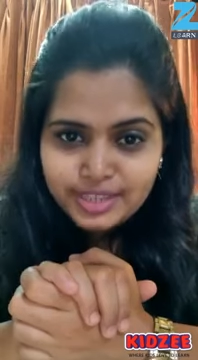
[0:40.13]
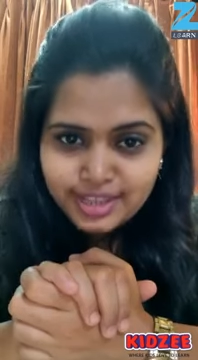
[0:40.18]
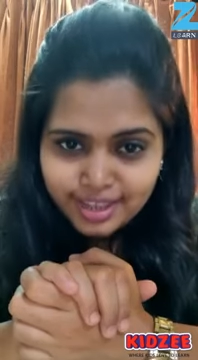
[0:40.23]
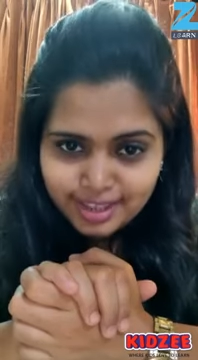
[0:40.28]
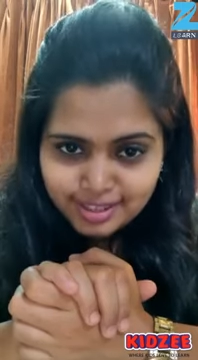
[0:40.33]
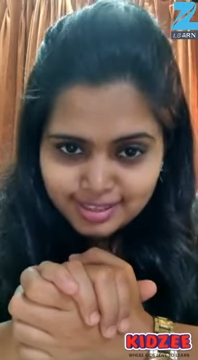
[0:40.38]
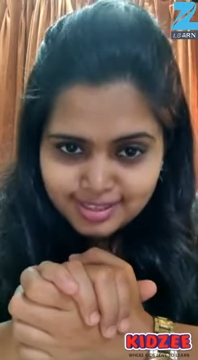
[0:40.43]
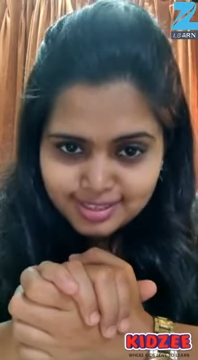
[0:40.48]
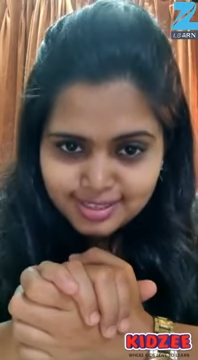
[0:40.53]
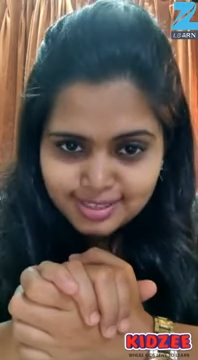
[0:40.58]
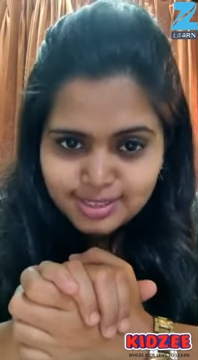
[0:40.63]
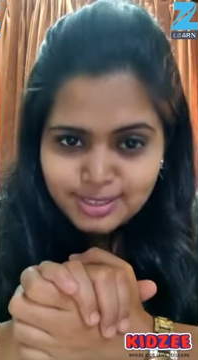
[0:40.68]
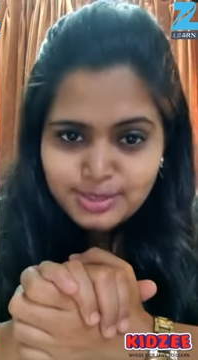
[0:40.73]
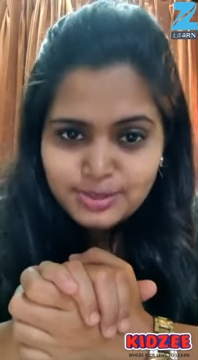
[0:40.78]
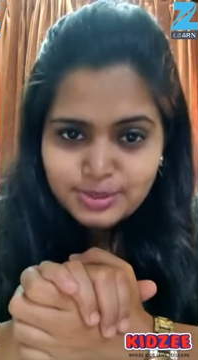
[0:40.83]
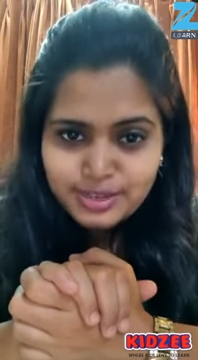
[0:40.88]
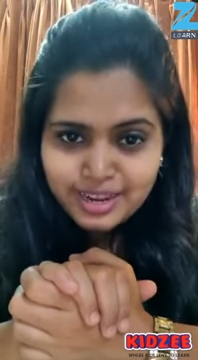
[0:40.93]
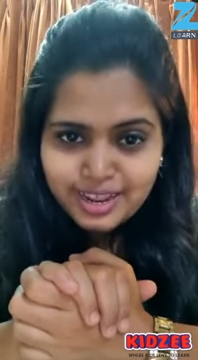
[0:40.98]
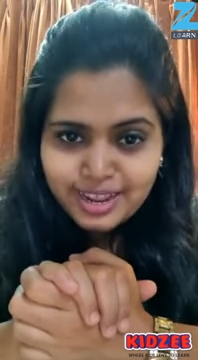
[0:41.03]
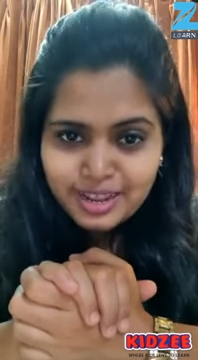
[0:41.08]
Yes,
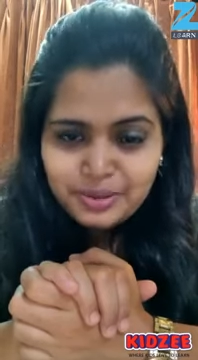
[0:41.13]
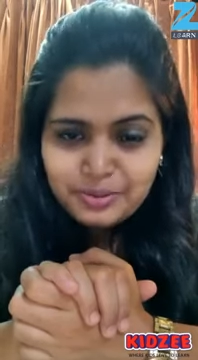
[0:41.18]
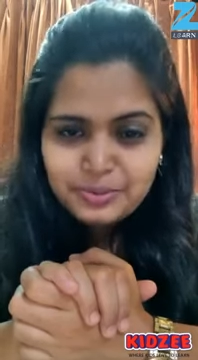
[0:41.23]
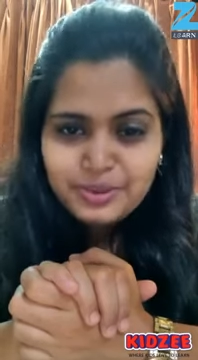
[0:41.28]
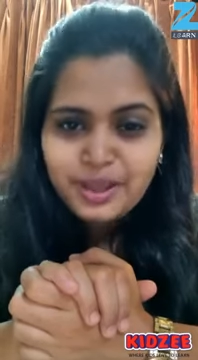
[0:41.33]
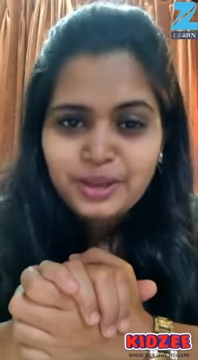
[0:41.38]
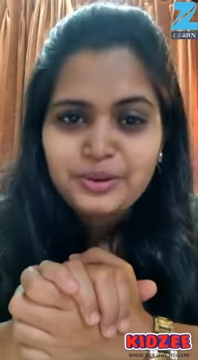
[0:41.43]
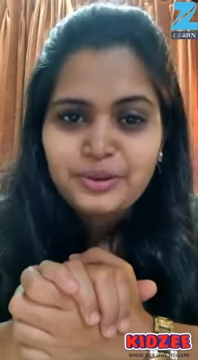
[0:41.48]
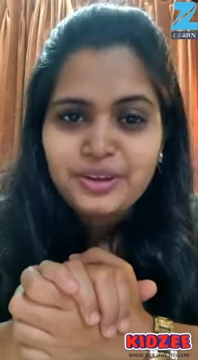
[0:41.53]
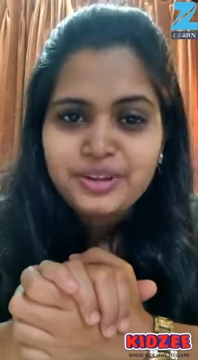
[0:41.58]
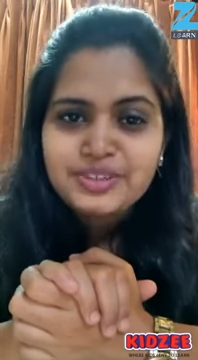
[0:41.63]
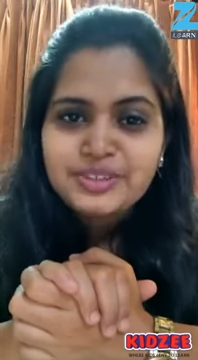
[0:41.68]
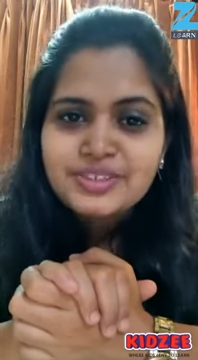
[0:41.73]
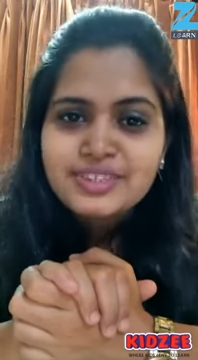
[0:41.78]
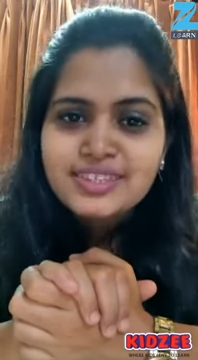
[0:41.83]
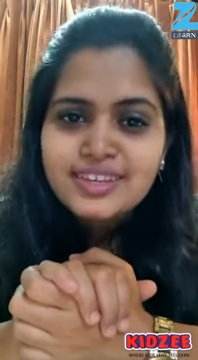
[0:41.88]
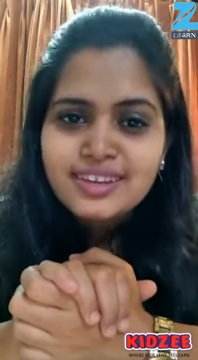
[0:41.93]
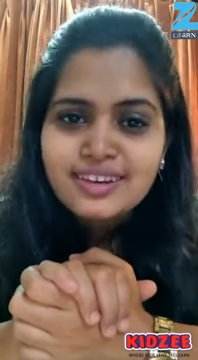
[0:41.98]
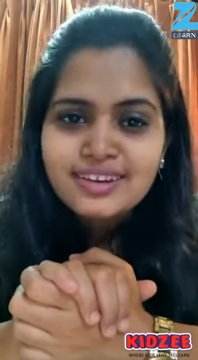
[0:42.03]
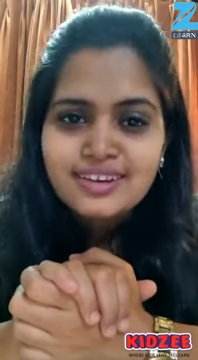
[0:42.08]
today we are going
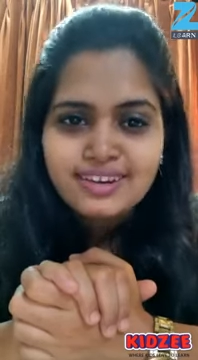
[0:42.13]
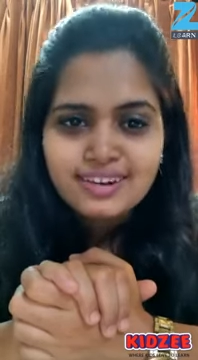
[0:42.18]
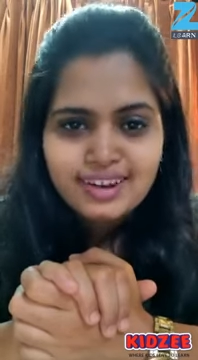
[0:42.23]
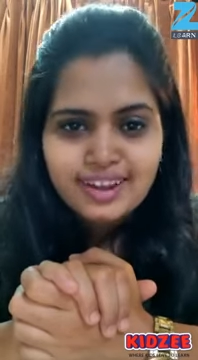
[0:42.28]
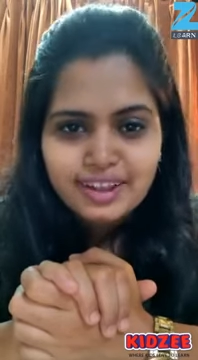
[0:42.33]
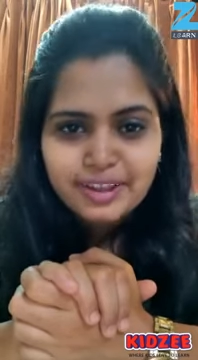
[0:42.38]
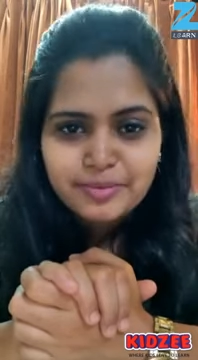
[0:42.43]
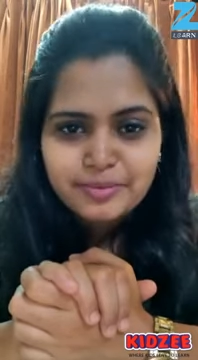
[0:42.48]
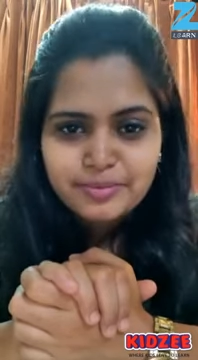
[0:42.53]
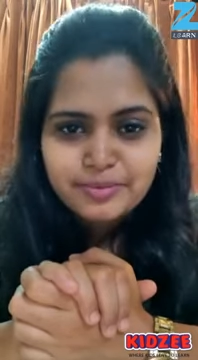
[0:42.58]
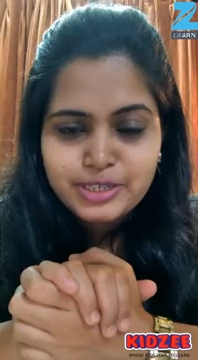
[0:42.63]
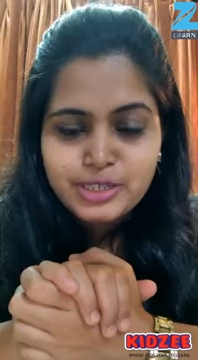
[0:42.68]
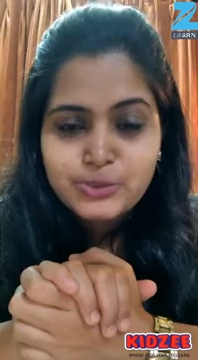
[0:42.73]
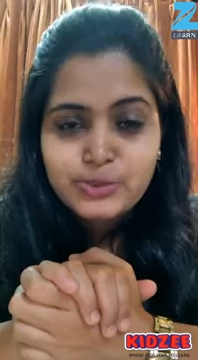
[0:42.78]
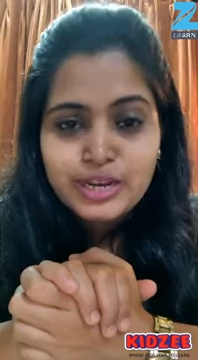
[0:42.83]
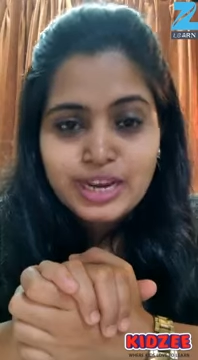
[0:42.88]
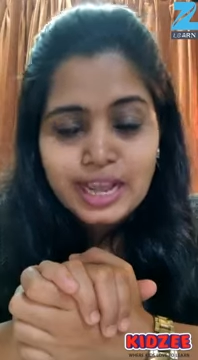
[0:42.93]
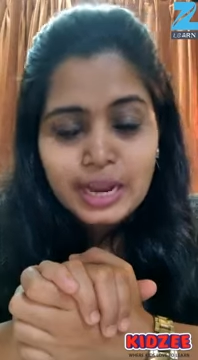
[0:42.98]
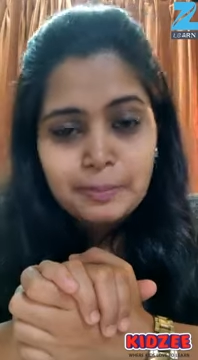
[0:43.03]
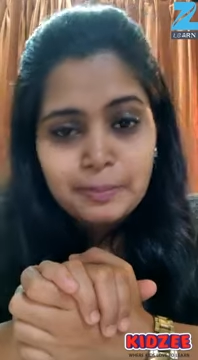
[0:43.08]
to sing a rhyme
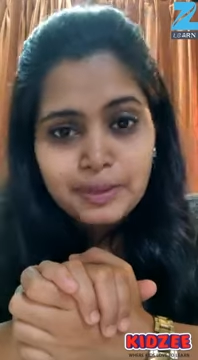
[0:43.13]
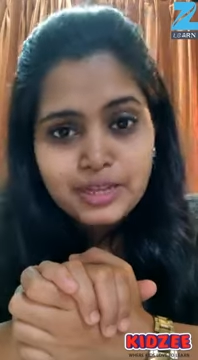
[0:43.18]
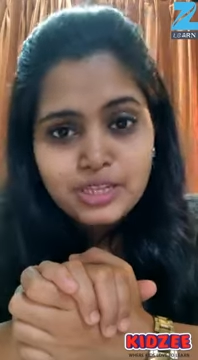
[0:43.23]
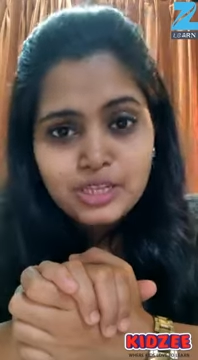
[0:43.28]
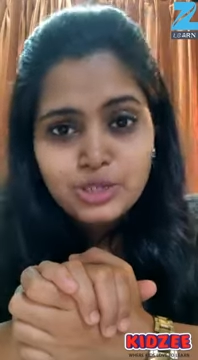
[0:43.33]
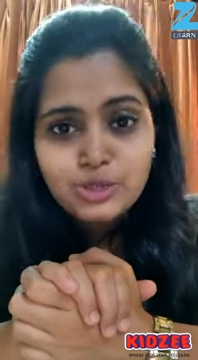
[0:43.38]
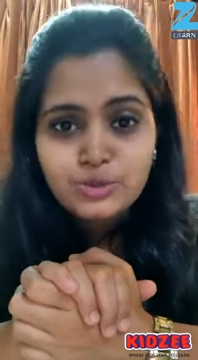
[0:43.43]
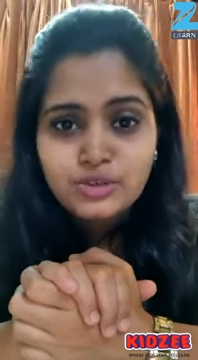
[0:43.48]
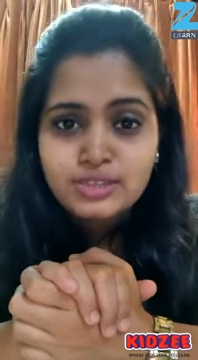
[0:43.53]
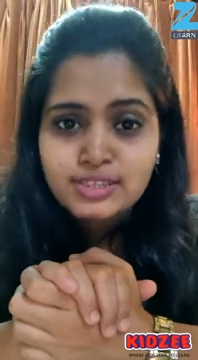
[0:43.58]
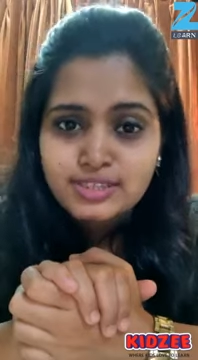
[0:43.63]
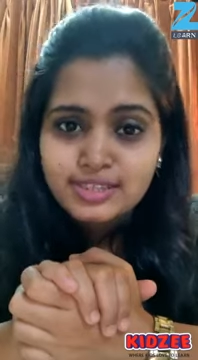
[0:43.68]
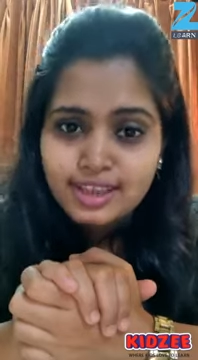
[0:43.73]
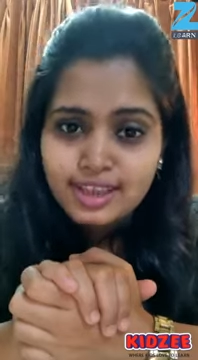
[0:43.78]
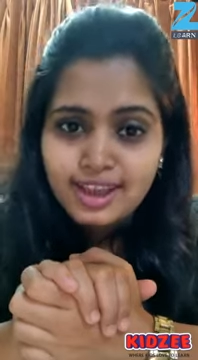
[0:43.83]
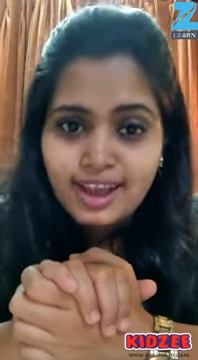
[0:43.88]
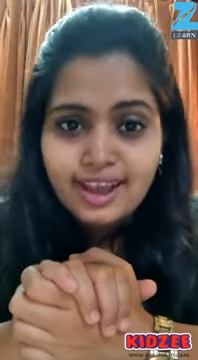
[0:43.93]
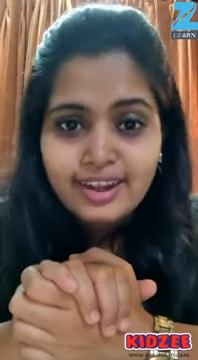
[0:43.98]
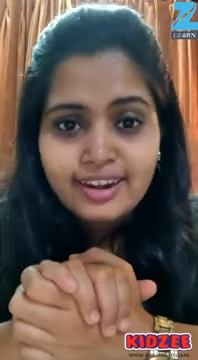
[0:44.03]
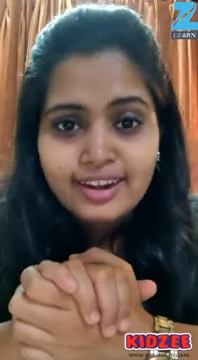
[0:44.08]
which will help us to
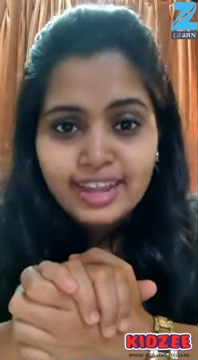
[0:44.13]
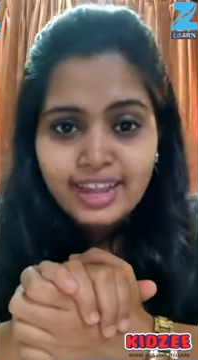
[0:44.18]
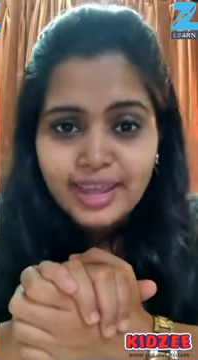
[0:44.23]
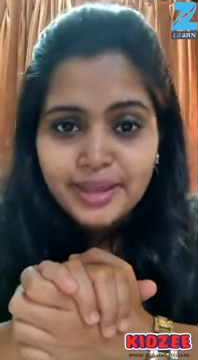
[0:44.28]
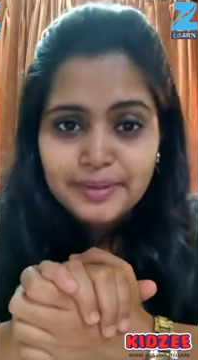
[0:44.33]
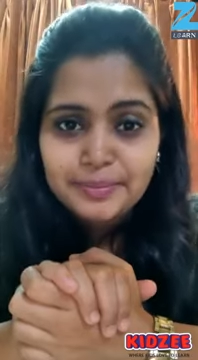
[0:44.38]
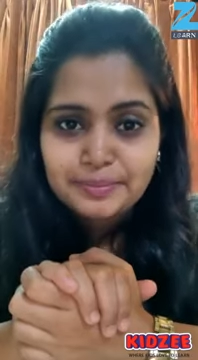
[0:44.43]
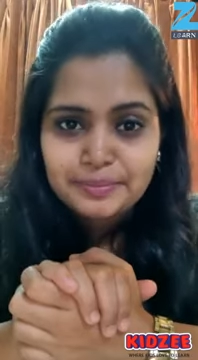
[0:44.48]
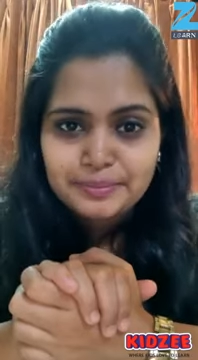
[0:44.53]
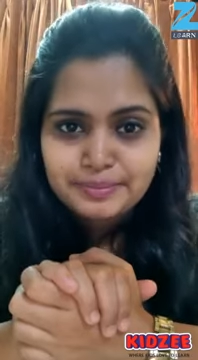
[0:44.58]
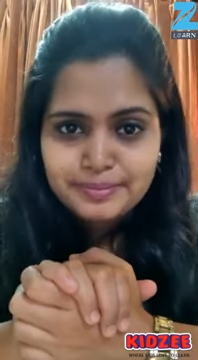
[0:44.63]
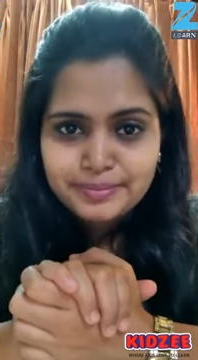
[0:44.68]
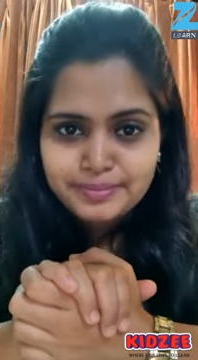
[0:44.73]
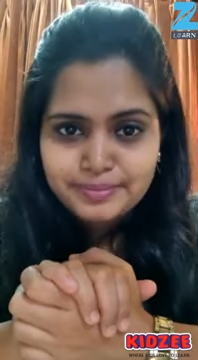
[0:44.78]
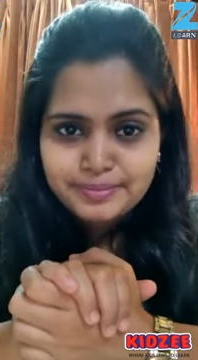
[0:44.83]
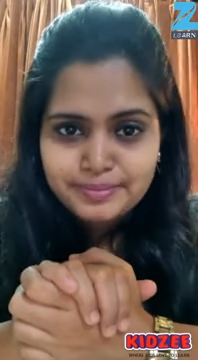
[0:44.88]
say our name.